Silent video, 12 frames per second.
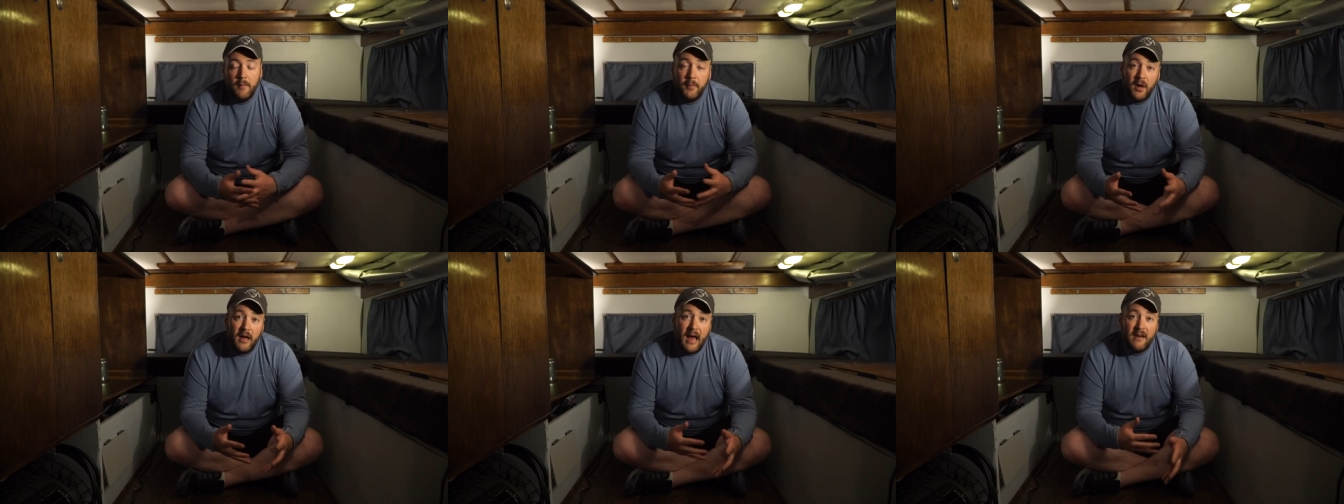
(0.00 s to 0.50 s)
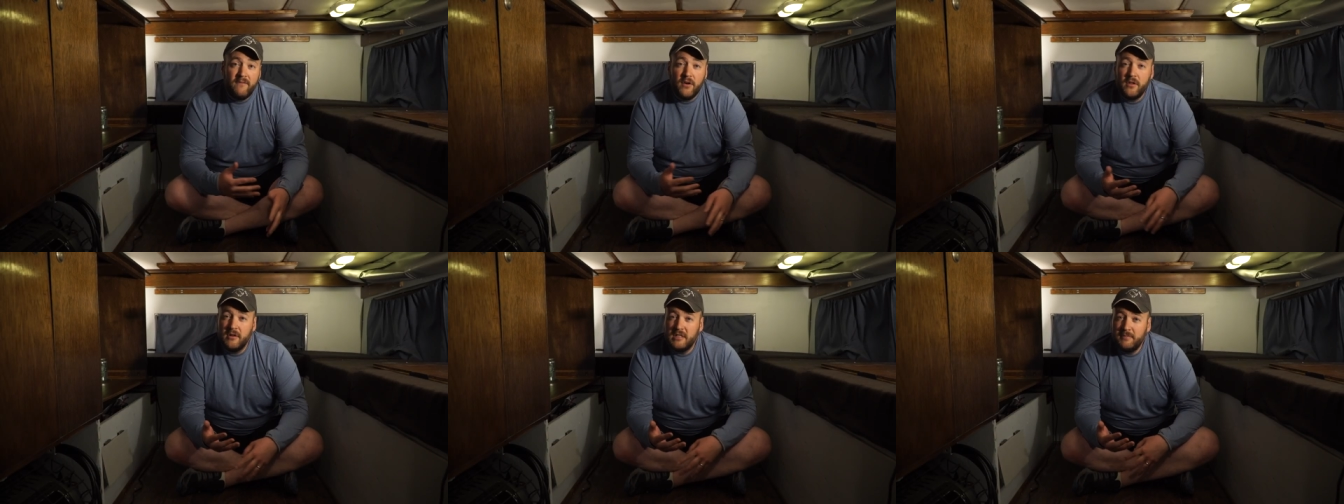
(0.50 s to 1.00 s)
But on
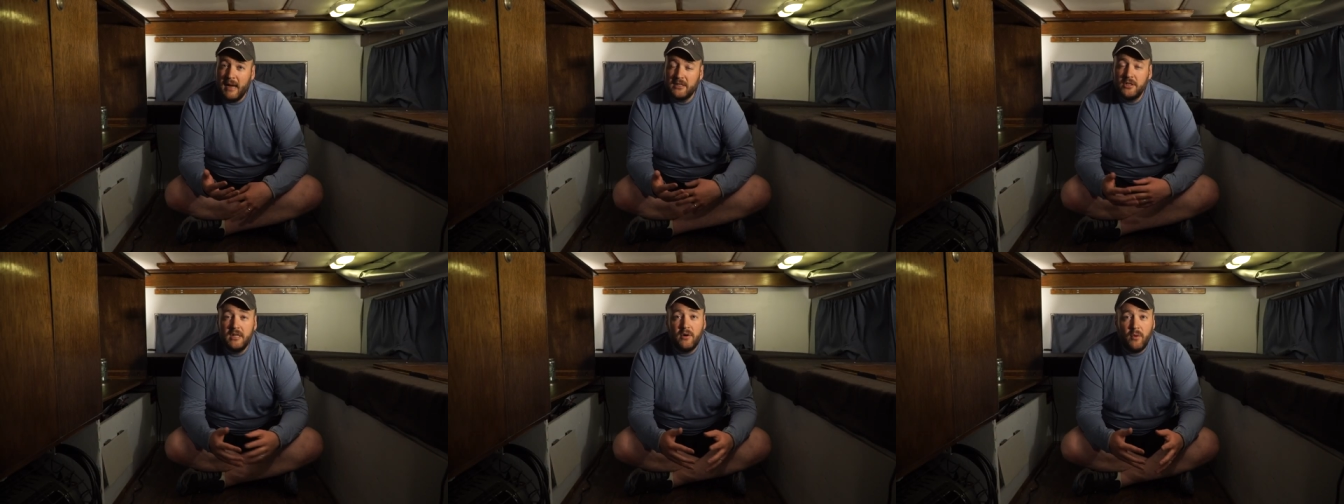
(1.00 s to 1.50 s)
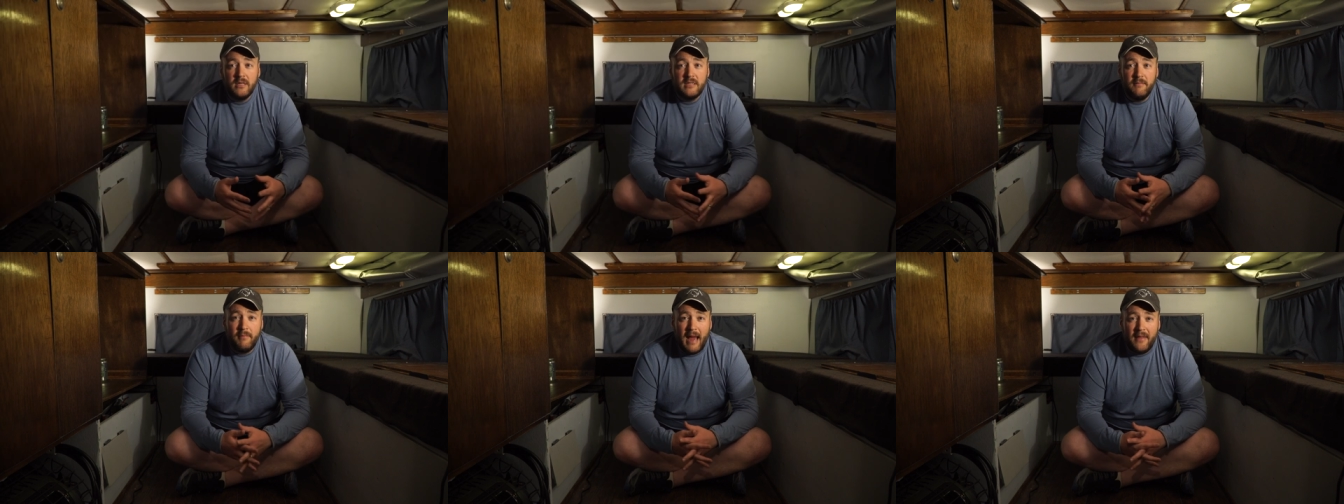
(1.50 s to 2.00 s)
further inspection, there was
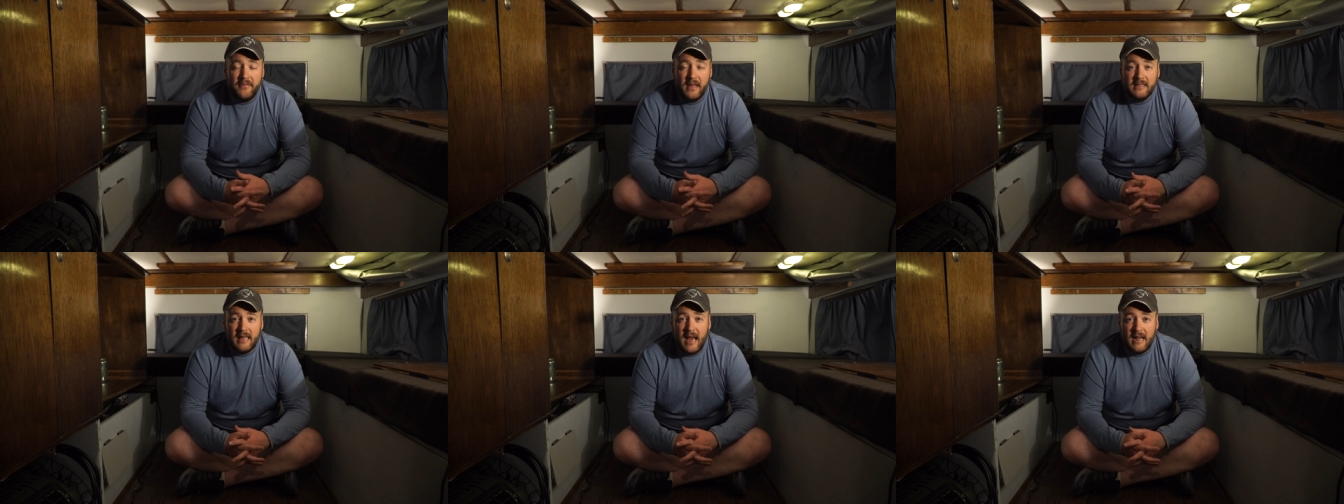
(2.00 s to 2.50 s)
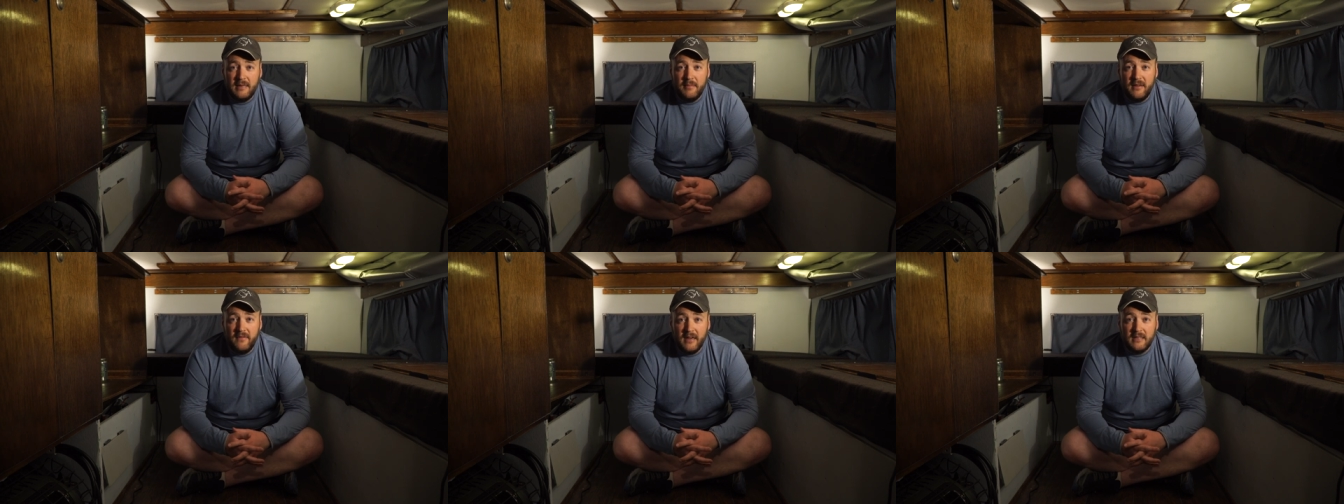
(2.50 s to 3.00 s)
some bad things that had to
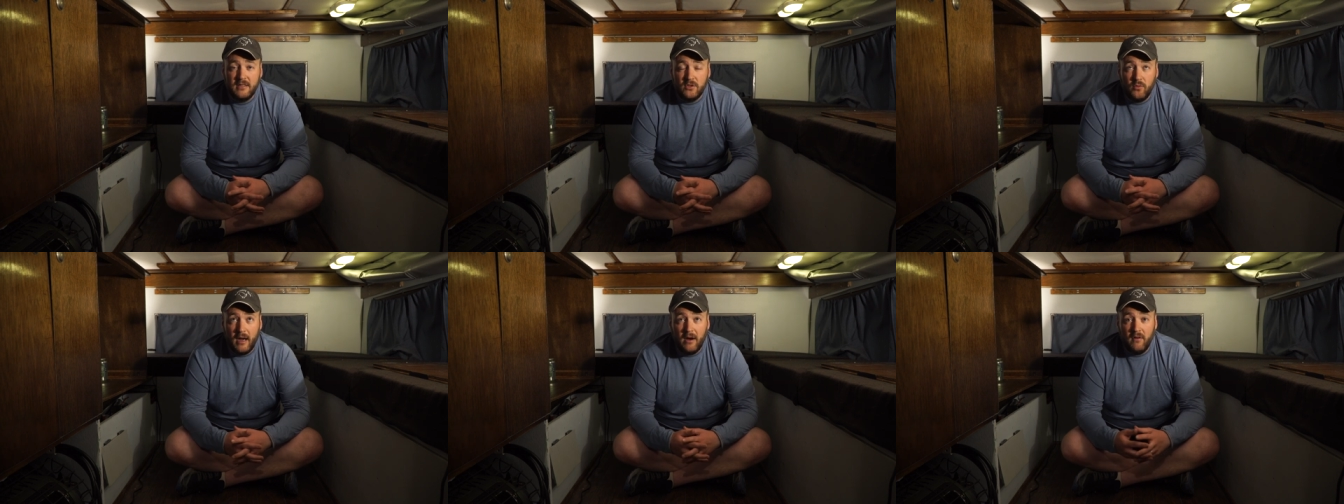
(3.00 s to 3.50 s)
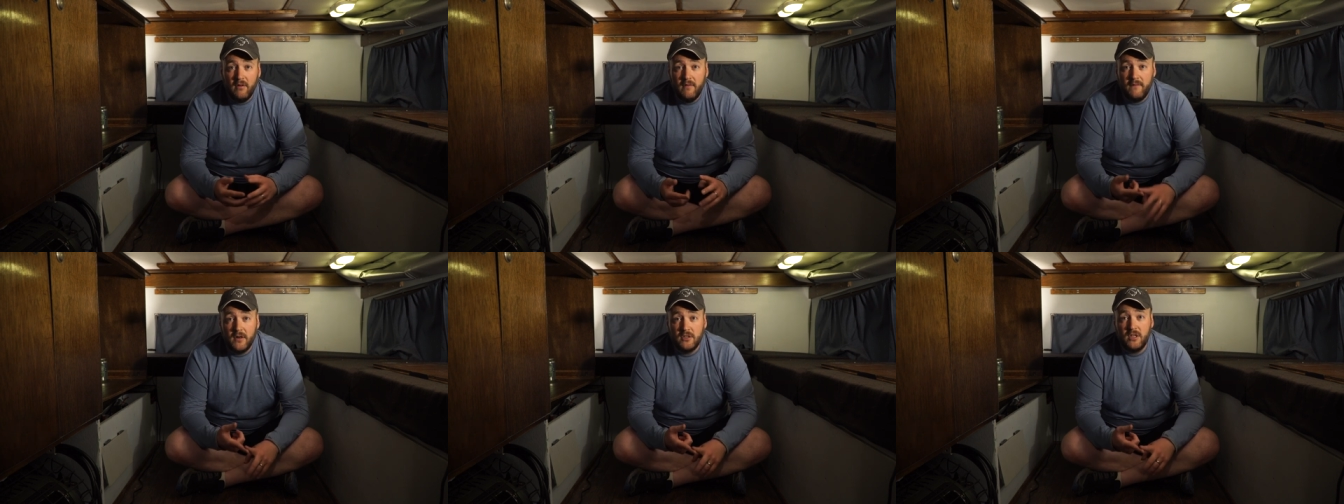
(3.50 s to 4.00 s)
be fixed as well.
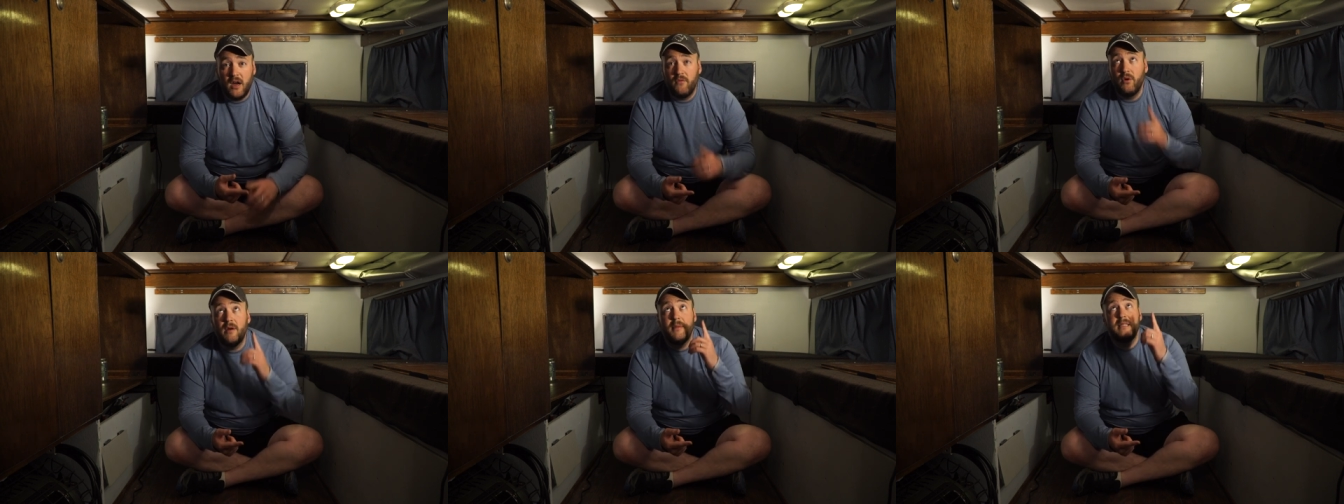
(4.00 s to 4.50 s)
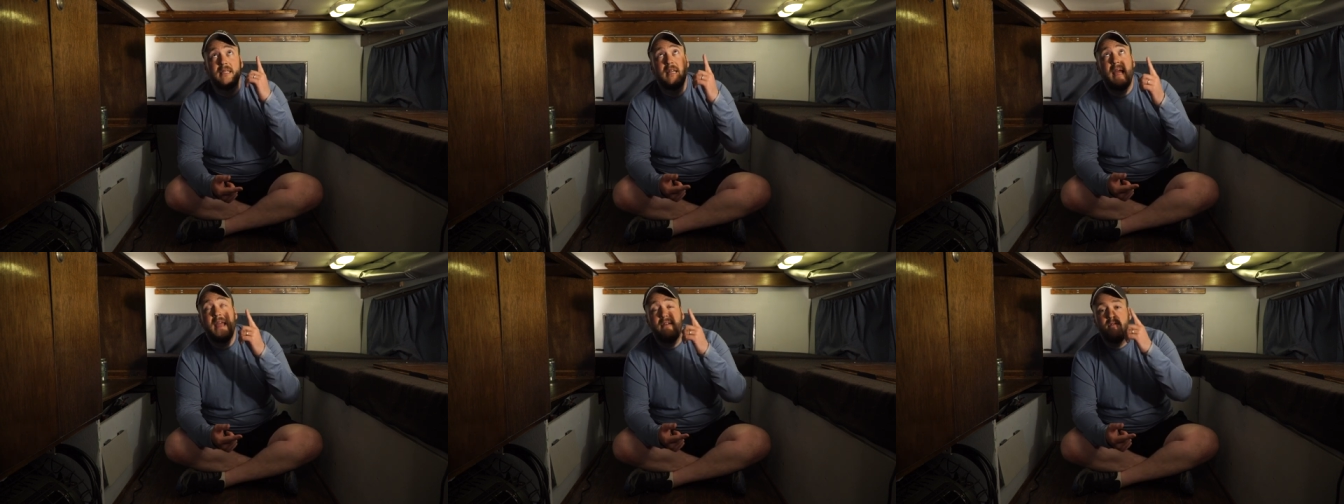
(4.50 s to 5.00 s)
First off, we were
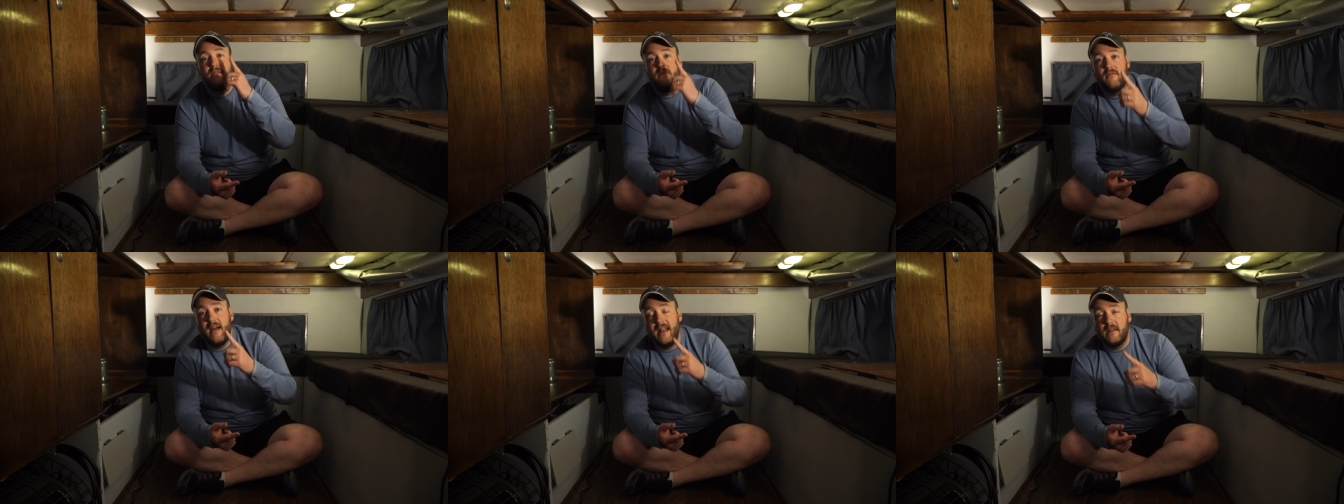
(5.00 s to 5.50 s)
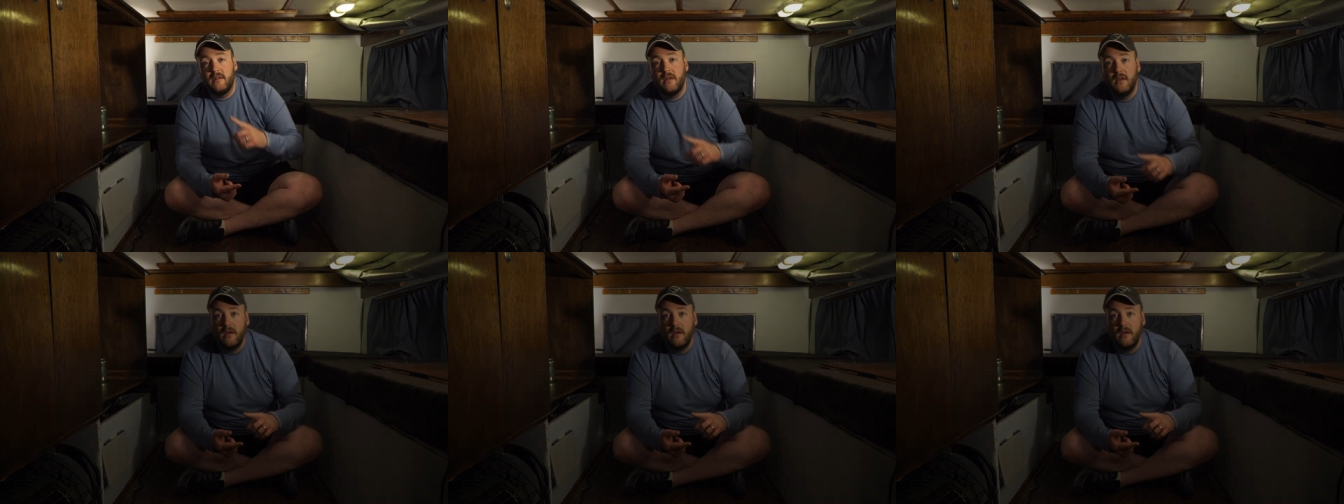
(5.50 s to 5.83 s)
missing a vent